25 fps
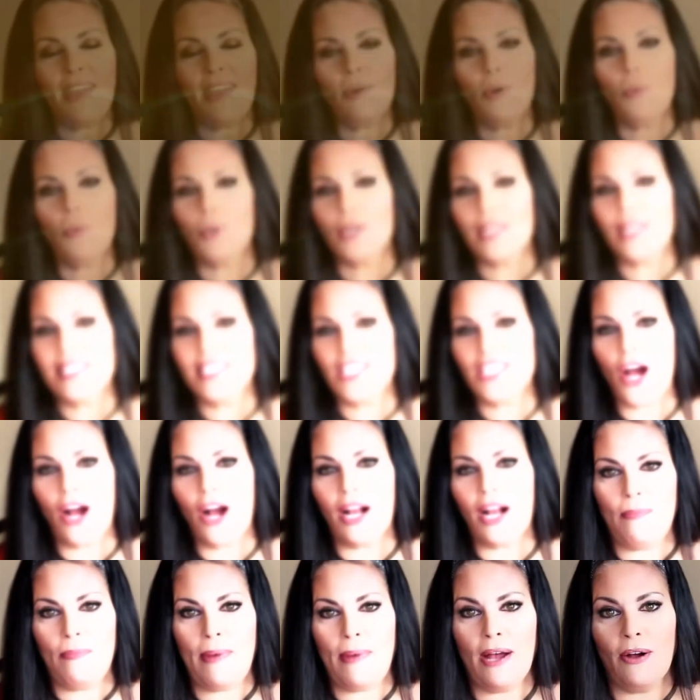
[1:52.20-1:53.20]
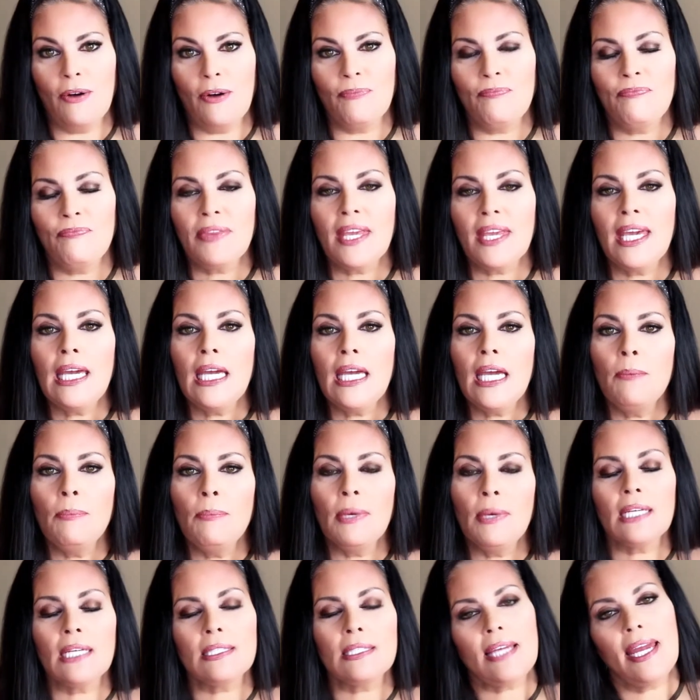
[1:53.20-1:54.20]
what we're going to talk about,
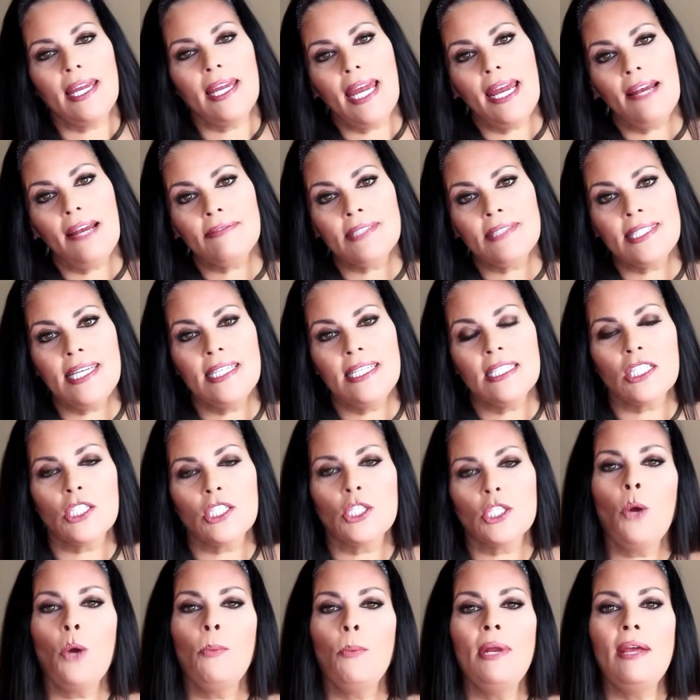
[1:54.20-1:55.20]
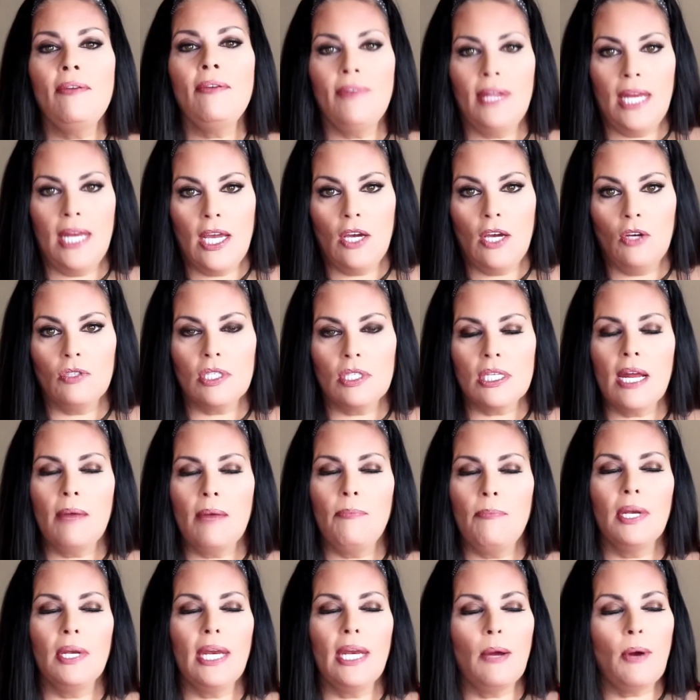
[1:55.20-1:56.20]
because I have seen so many videos and
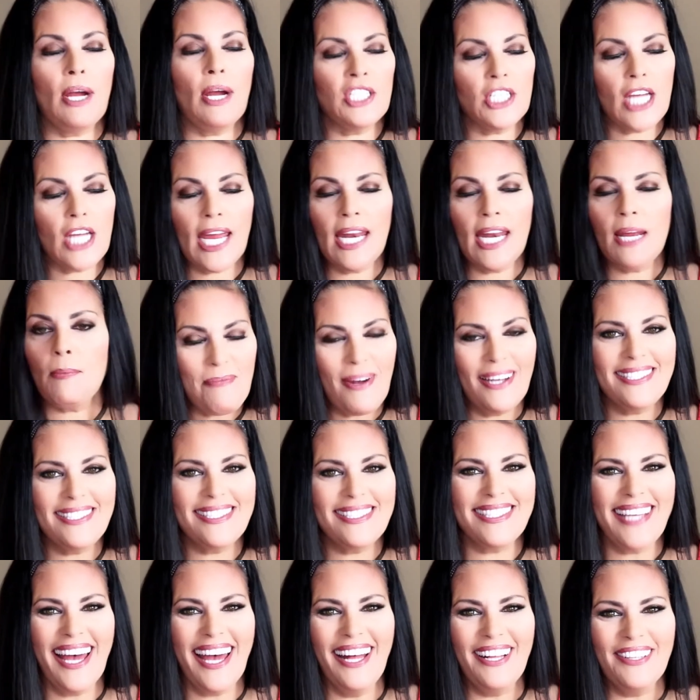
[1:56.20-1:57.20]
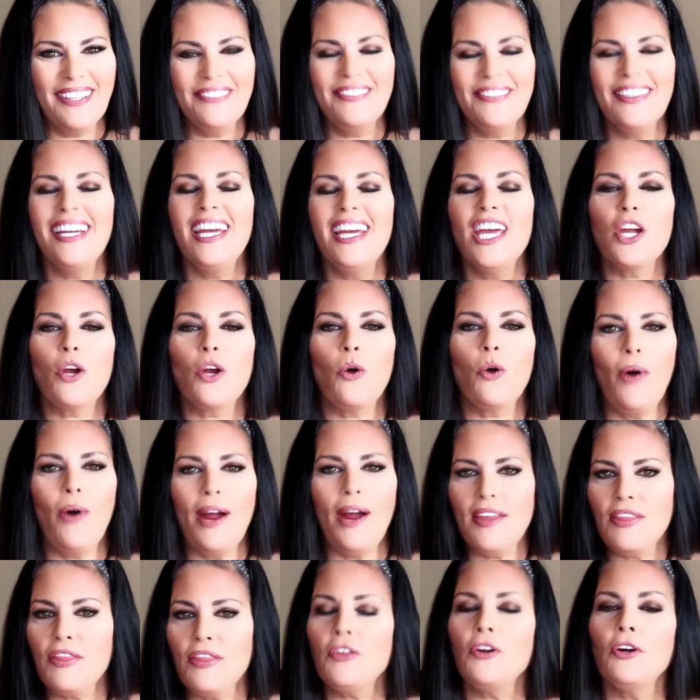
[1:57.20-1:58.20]
I've been educating myself
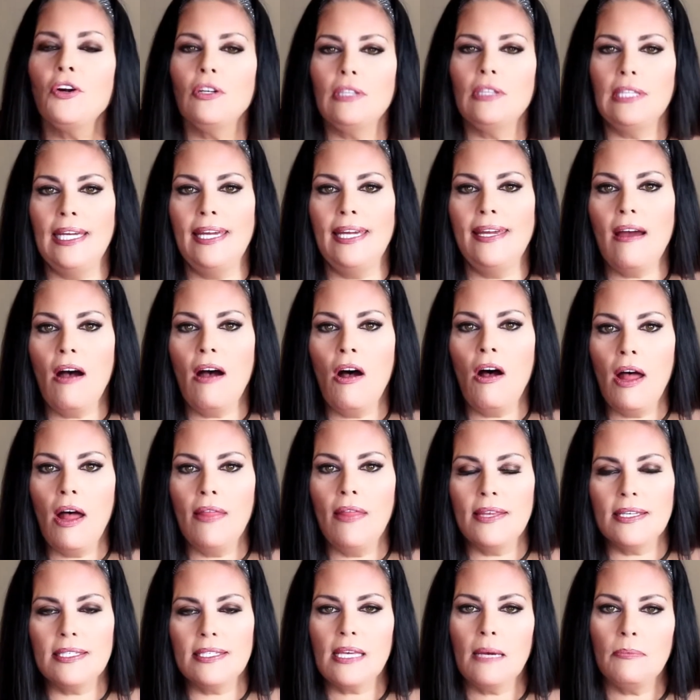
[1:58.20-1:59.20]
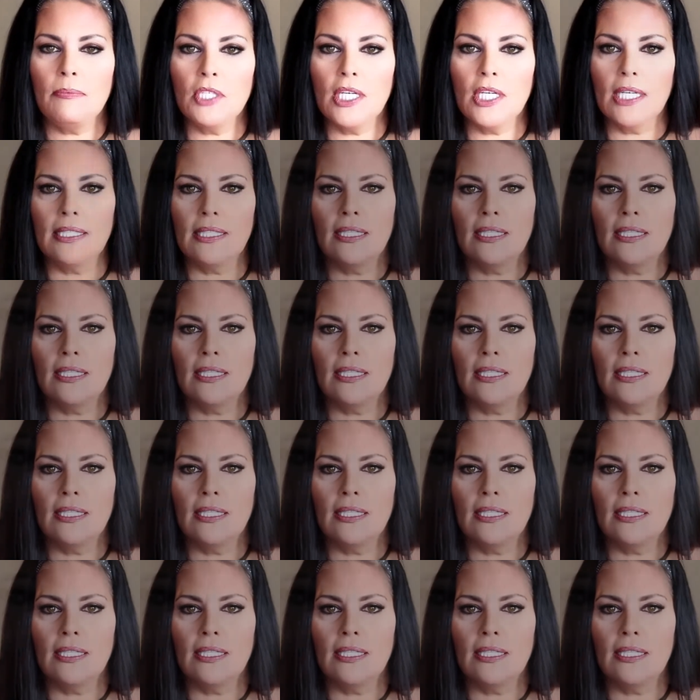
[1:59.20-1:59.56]
quite thoroughly on the subject,